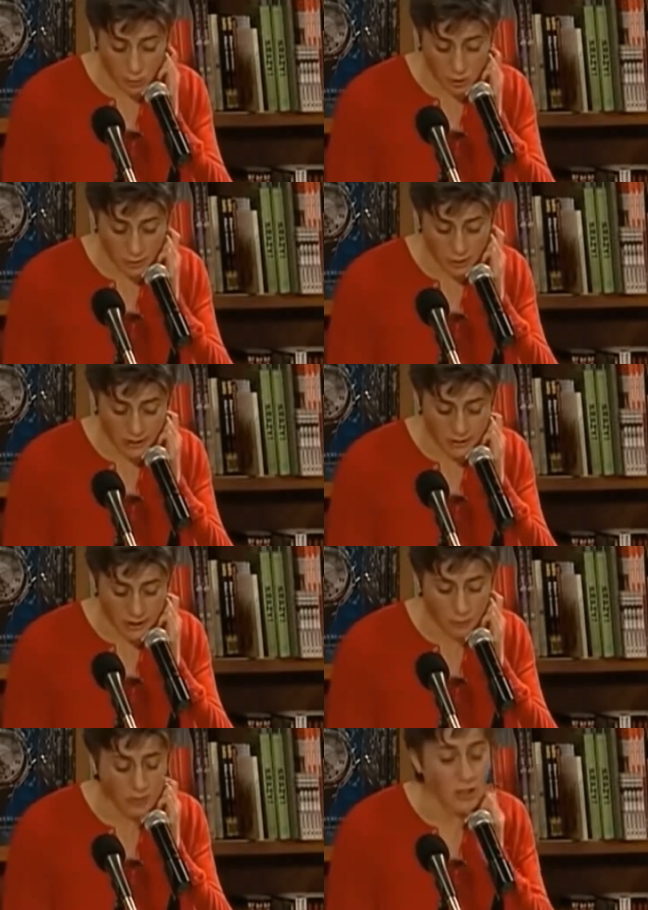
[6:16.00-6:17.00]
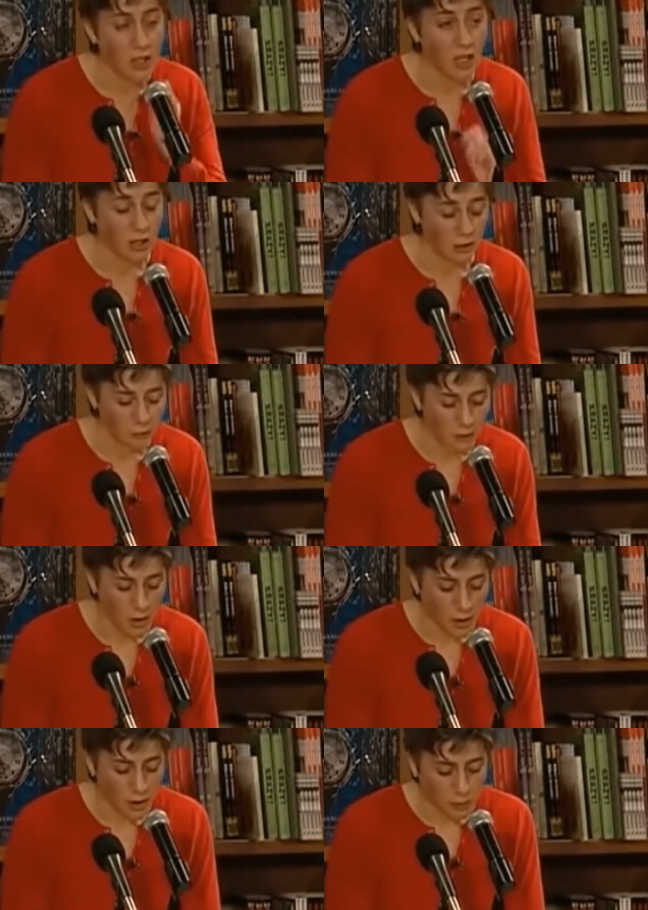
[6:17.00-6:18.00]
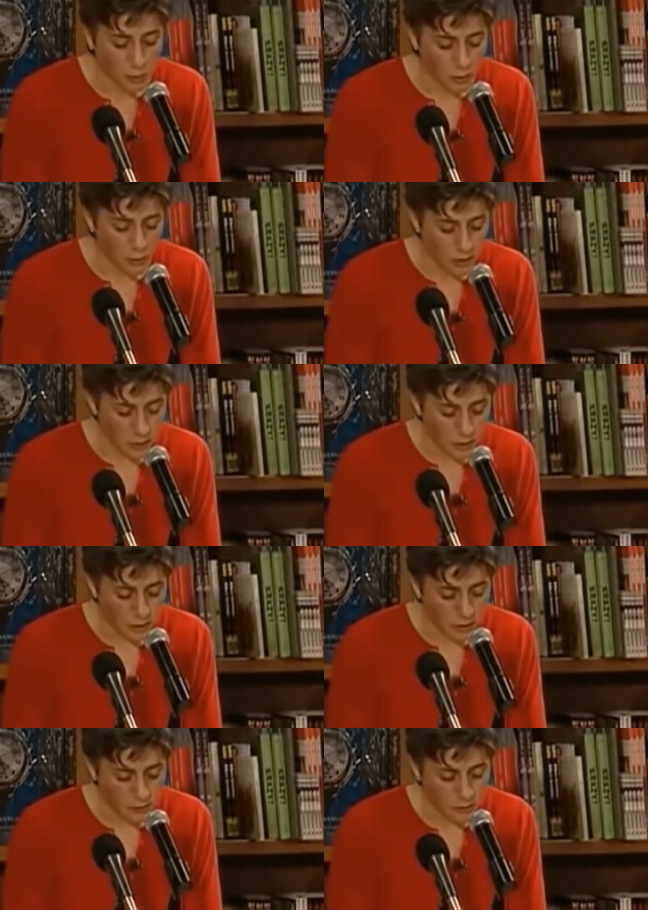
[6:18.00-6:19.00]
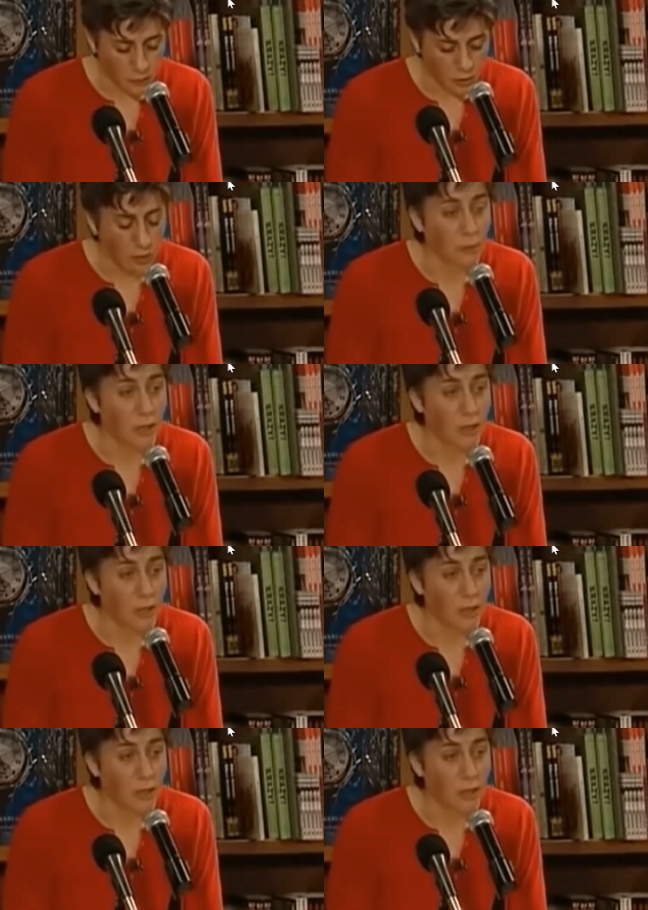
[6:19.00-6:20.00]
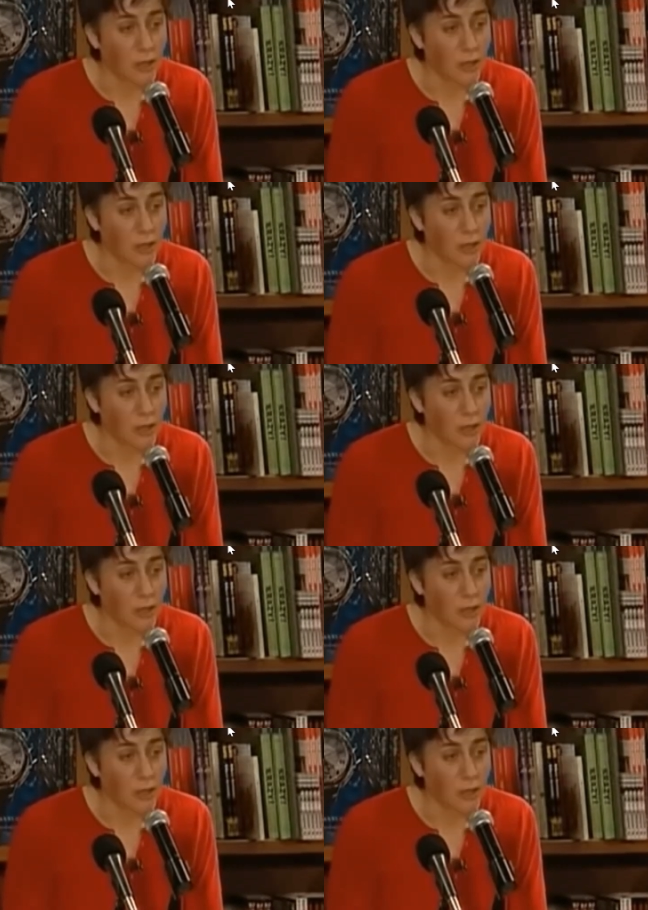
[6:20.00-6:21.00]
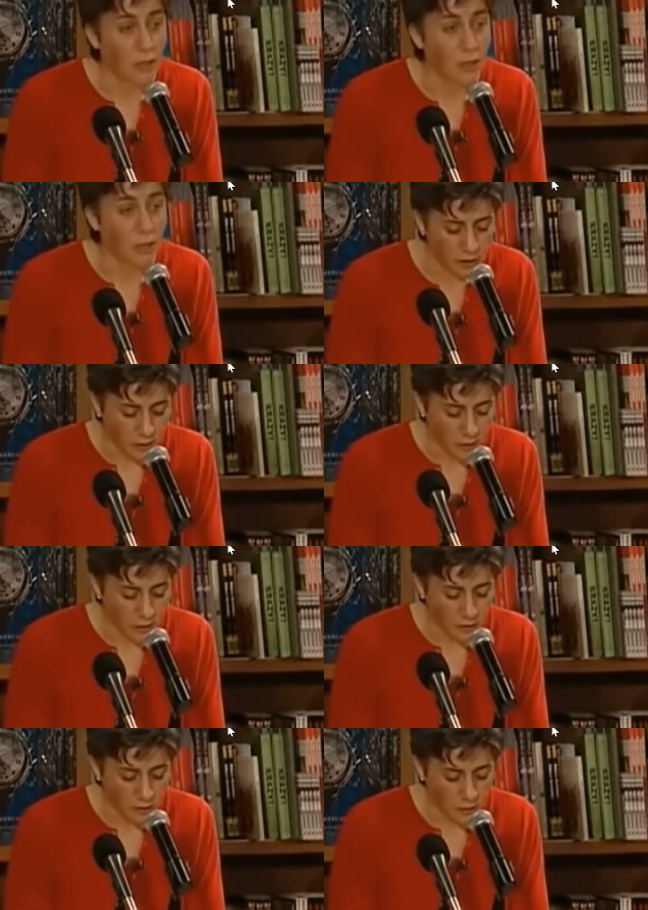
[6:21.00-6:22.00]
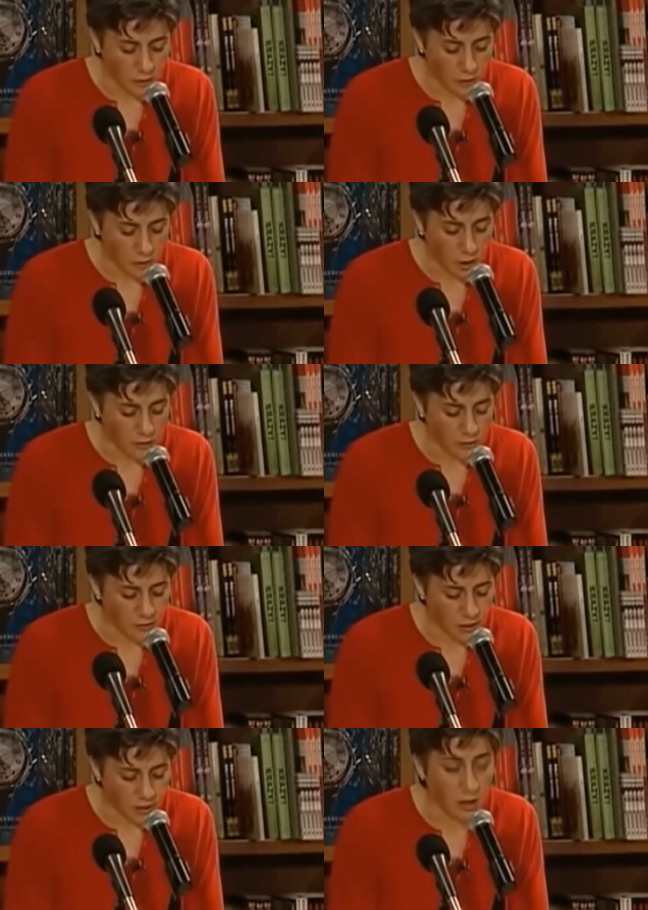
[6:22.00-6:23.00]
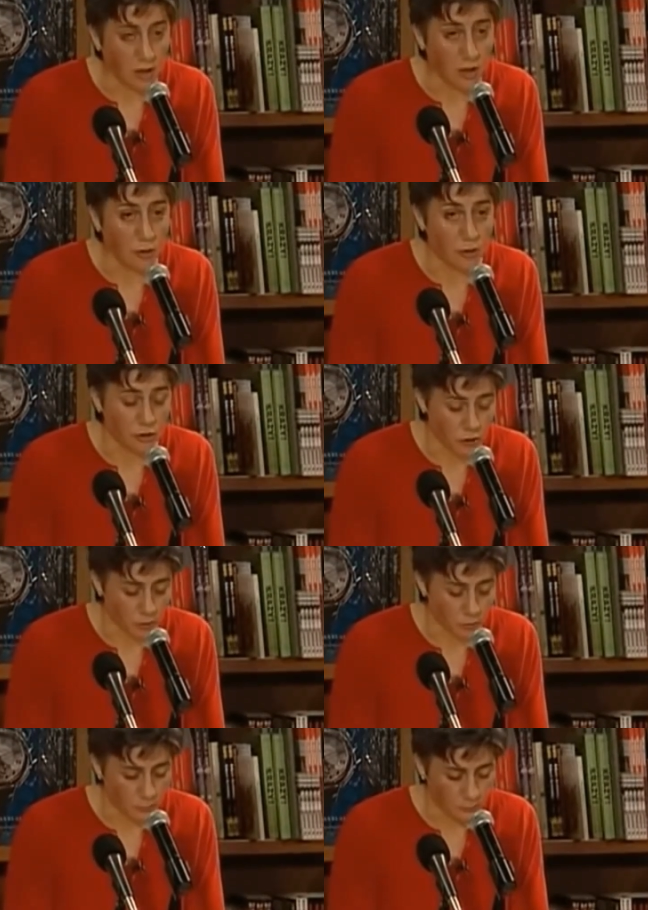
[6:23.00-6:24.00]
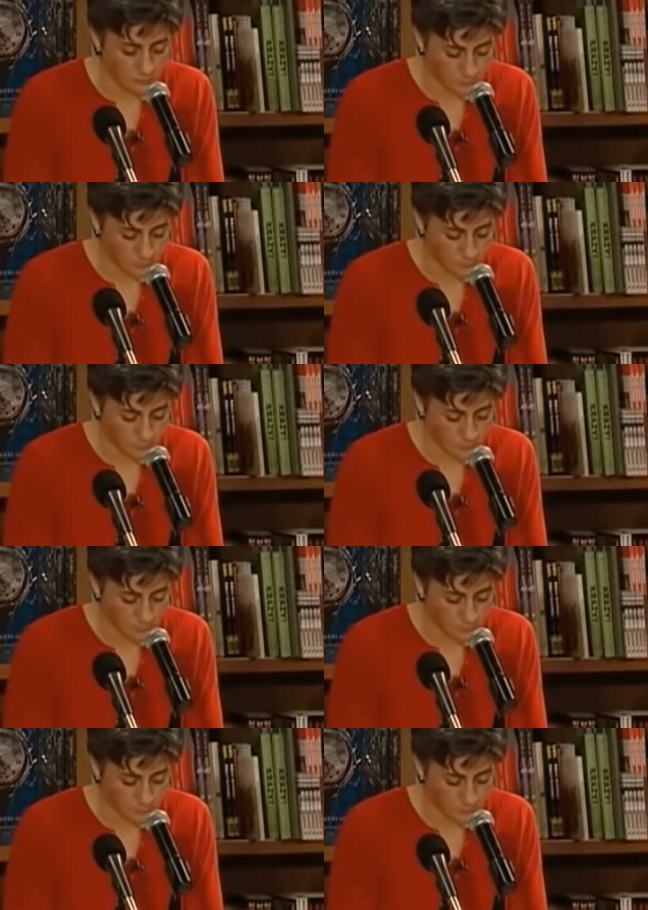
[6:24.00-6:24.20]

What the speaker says: into what you can't help thinking of, per the liberties of one too many Hollywood movies, as the darkest heart of darkness in the concrete jungle.